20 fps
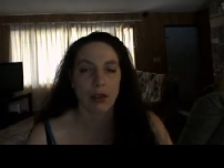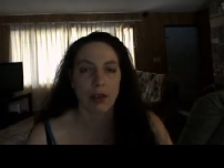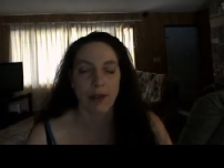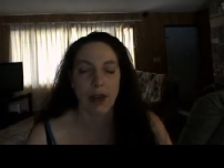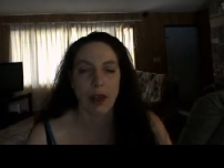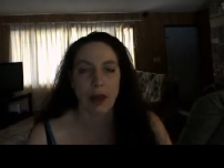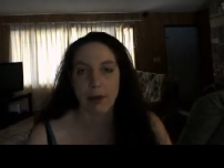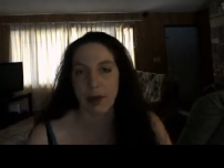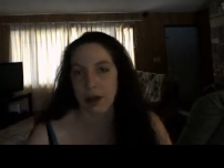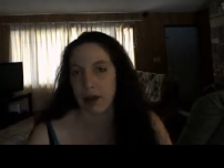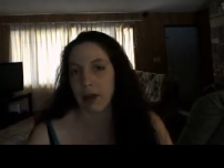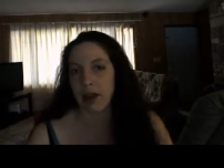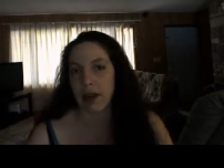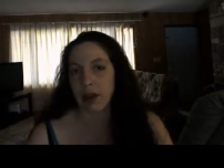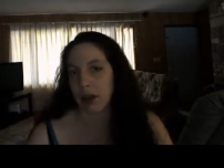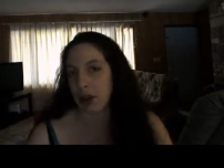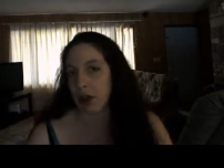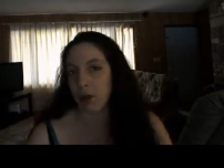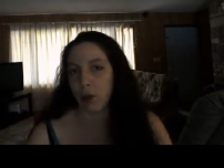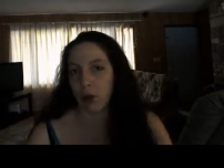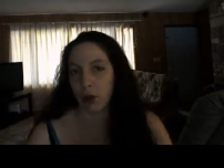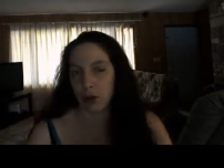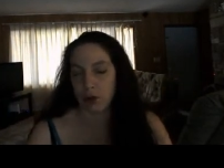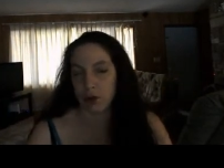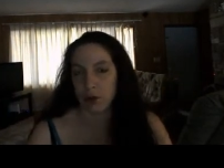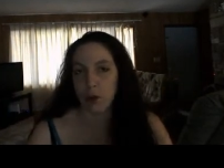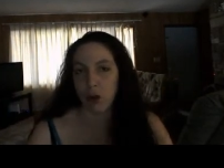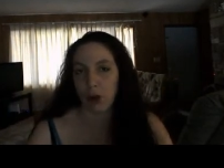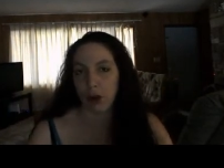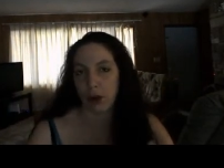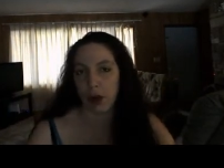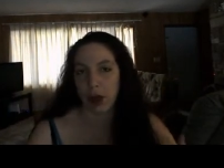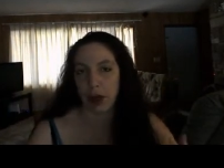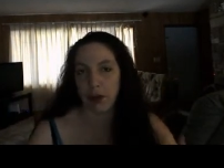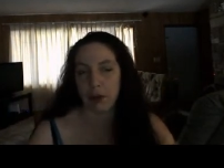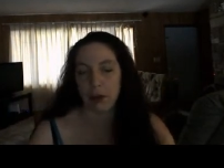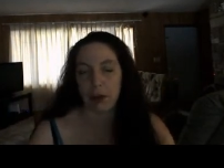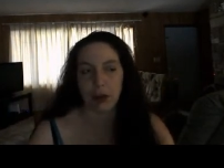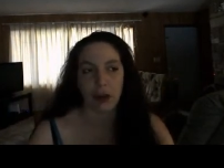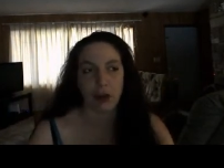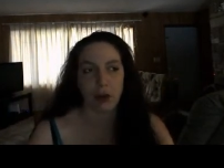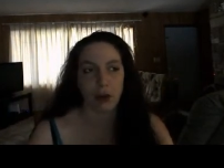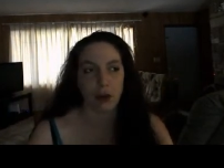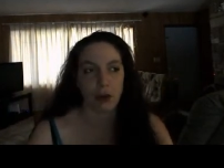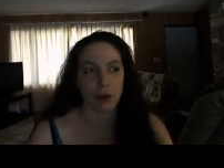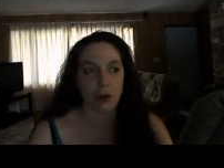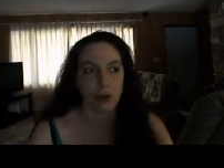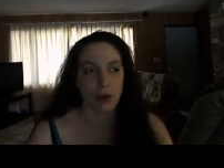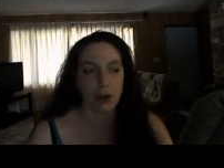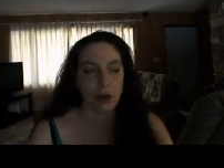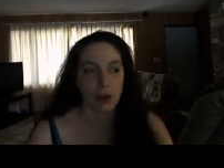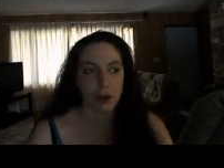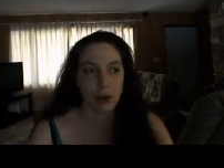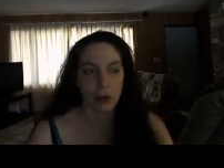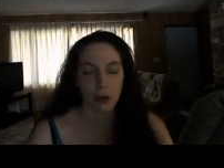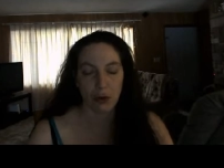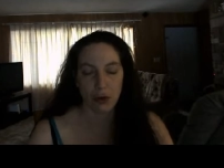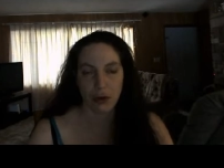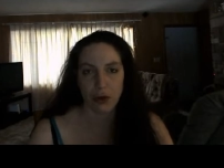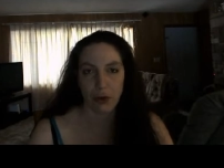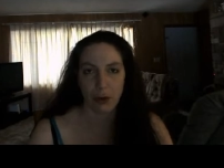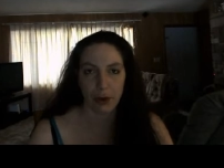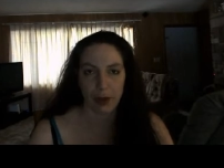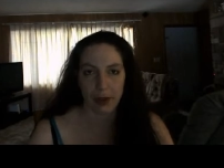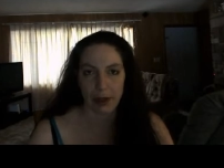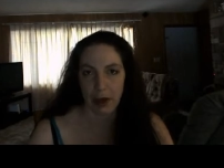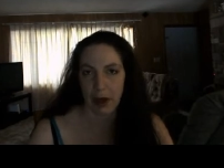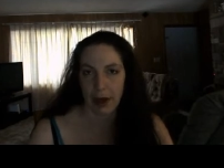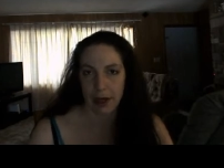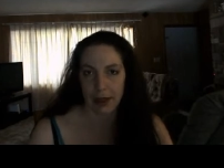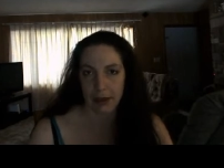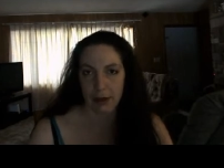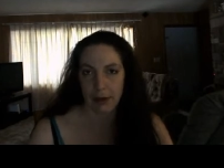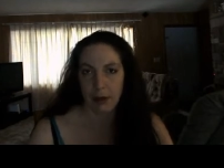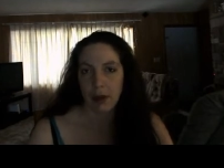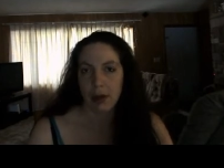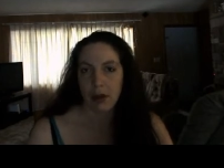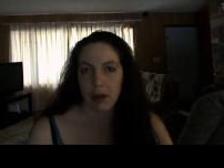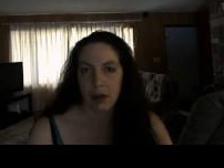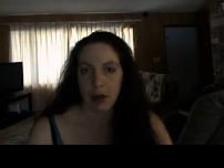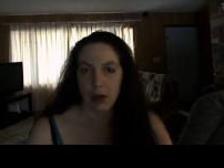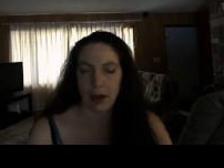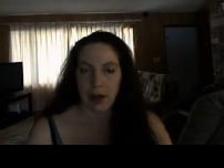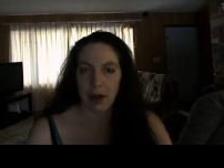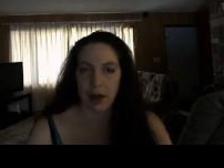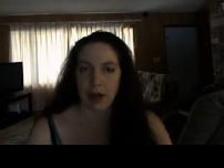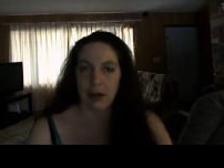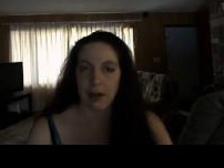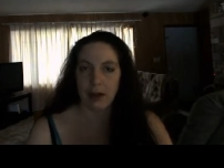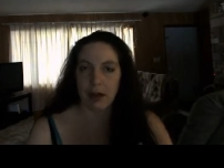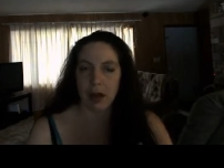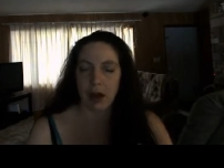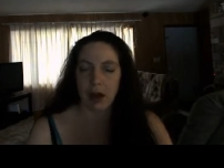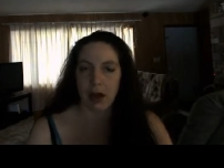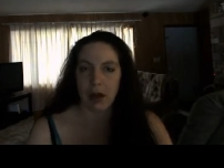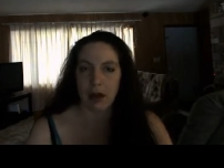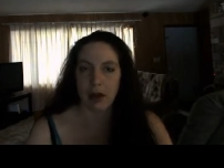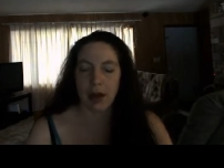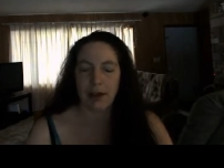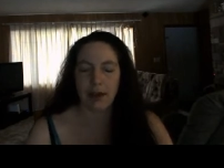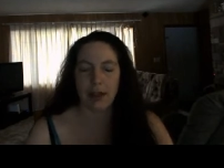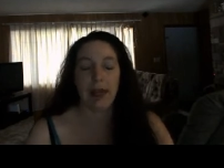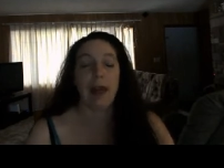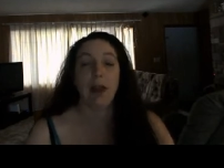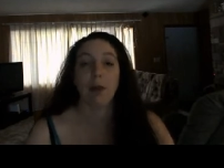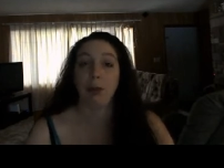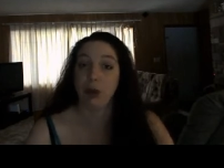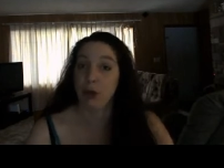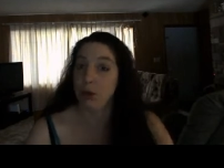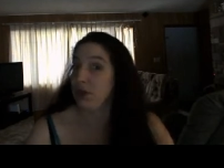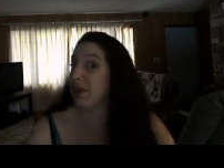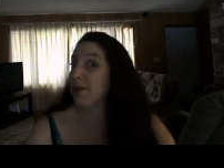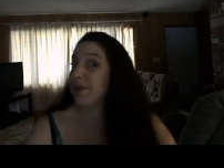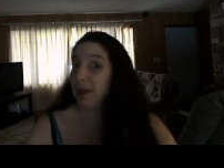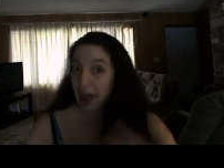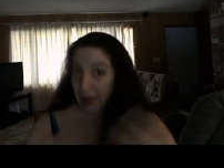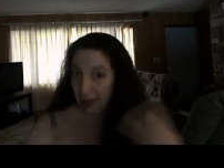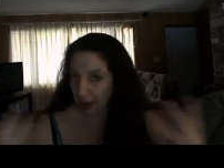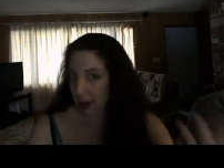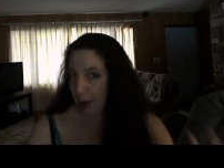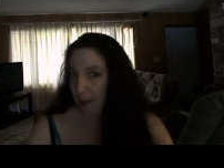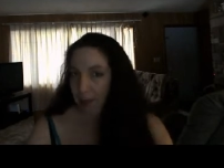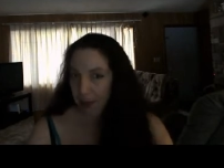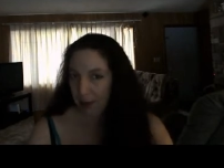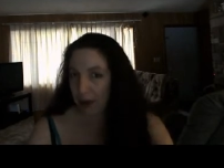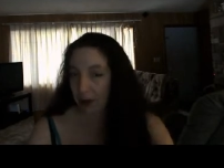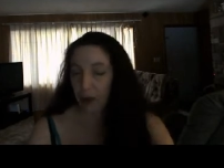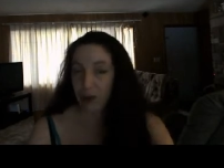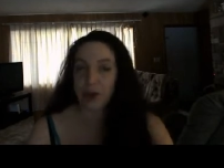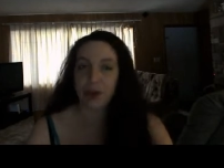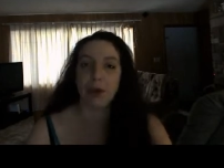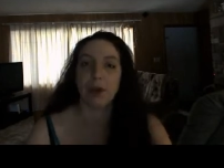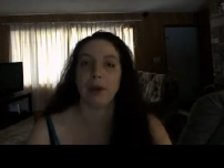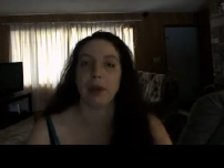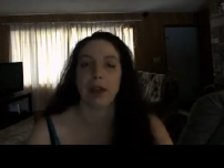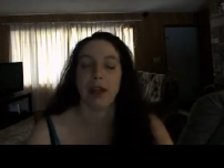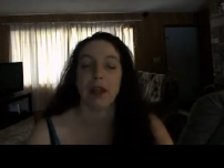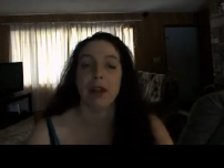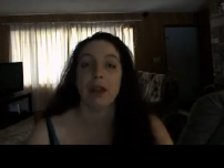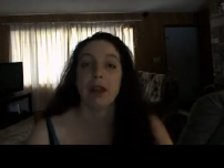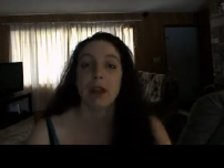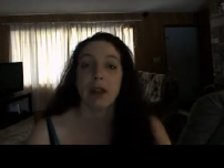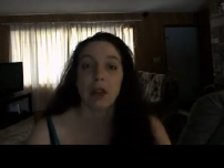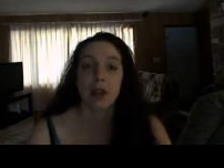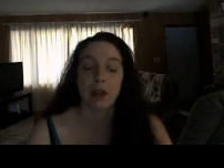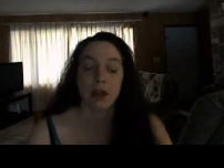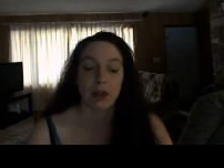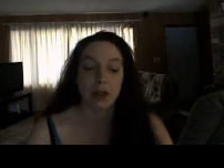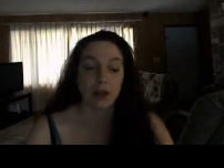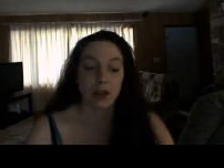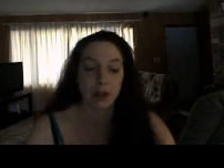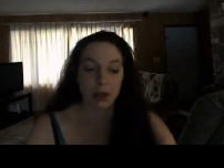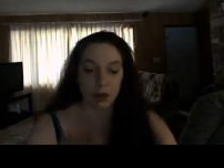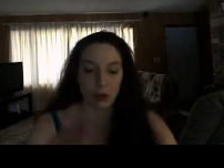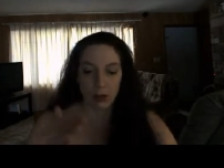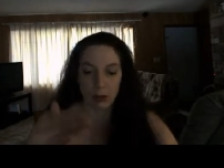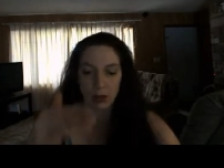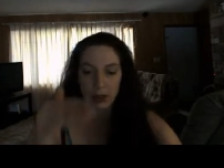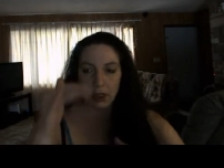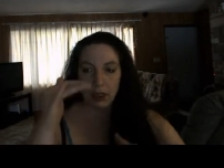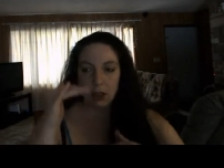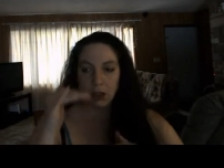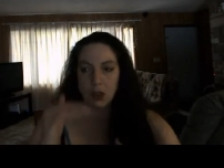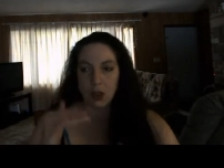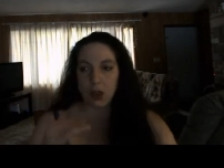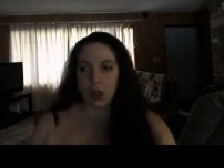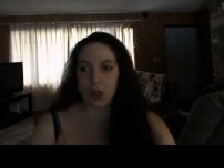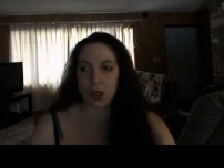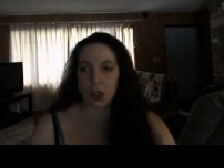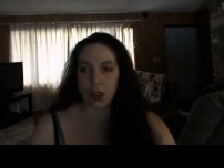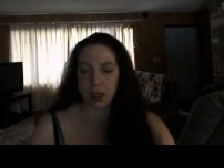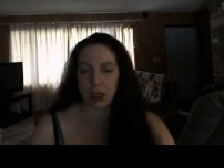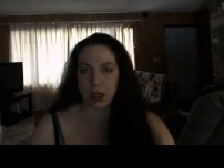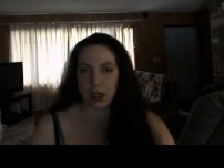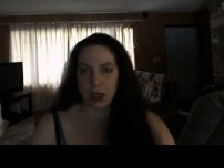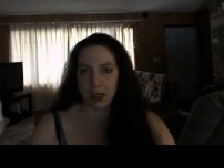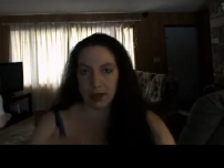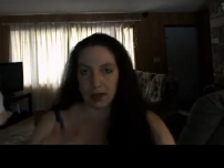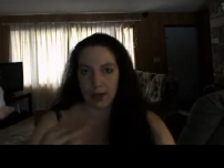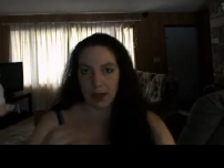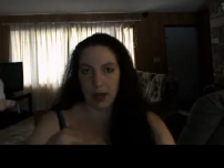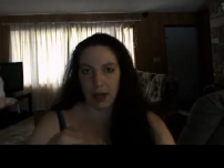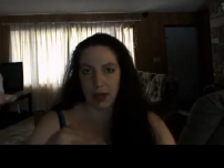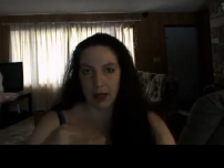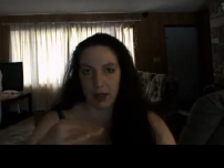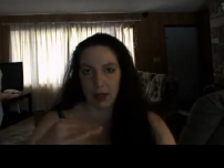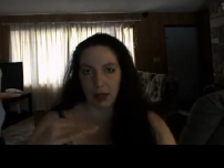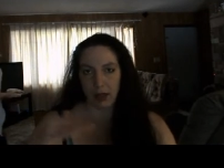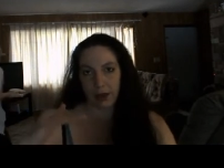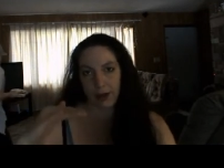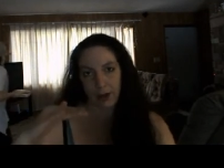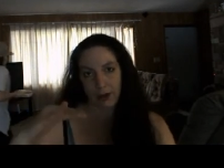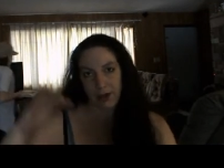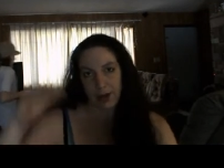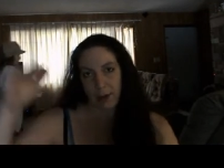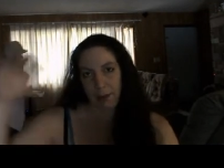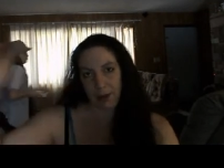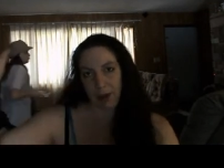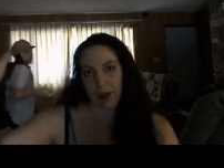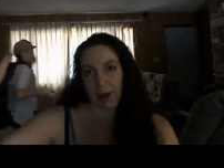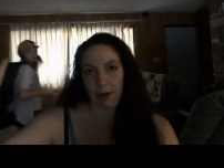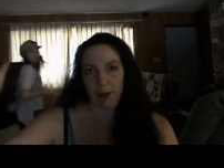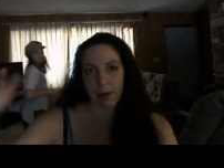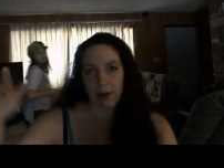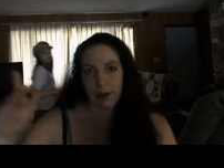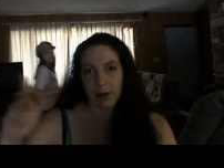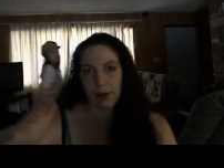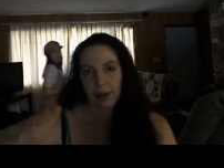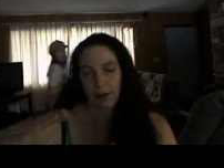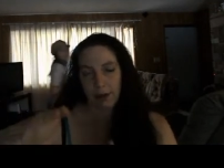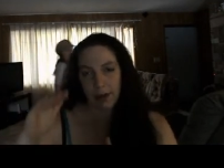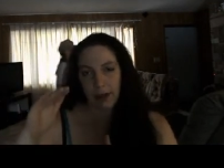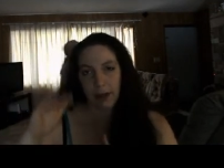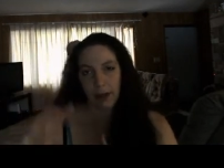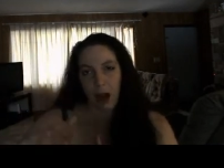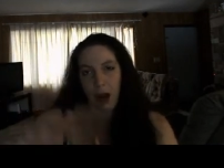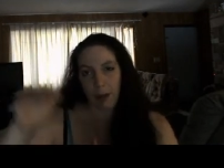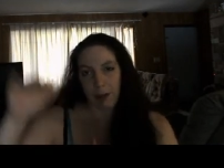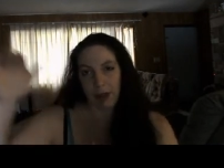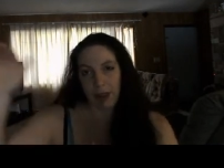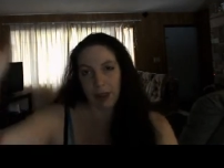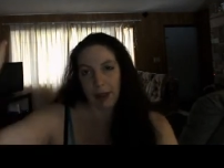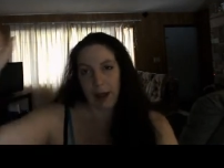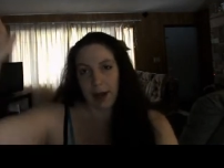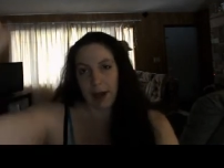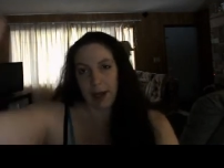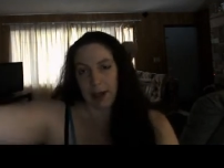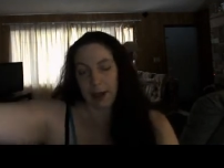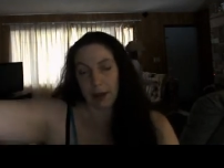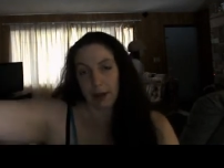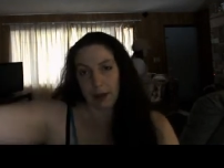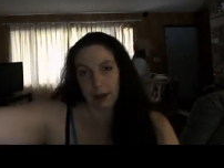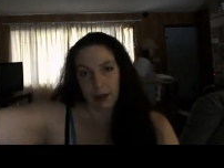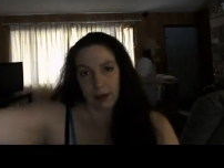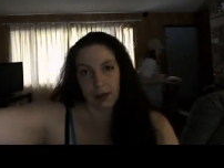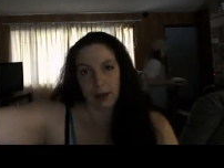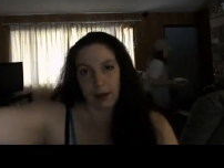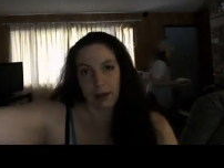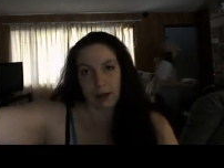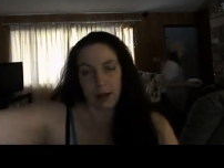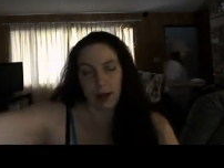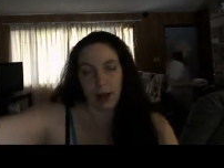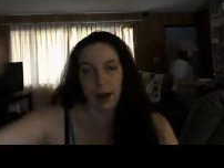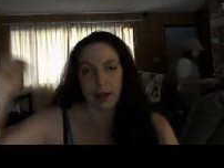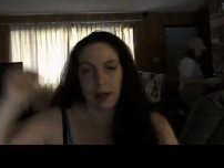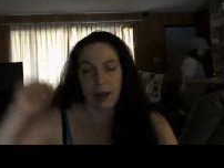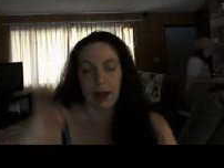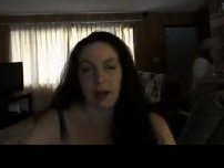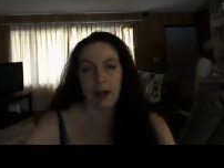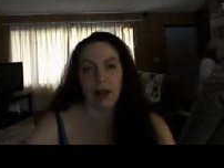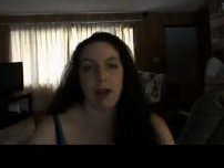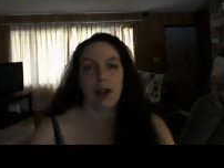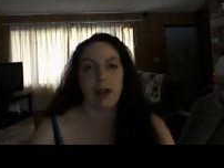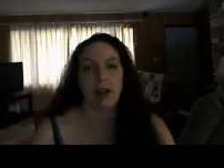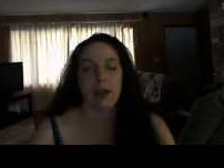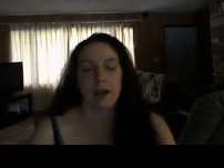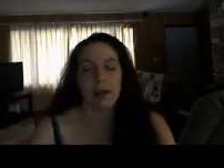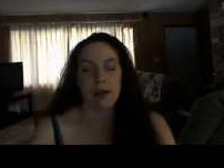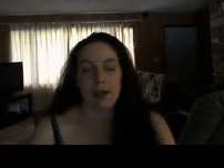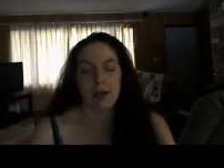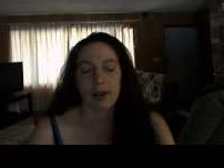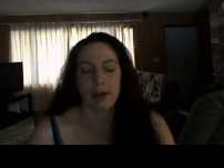developmental editing works more like with your storyline, and they help you develop your story. So each is like goes up a level, you know, like copy, line, and then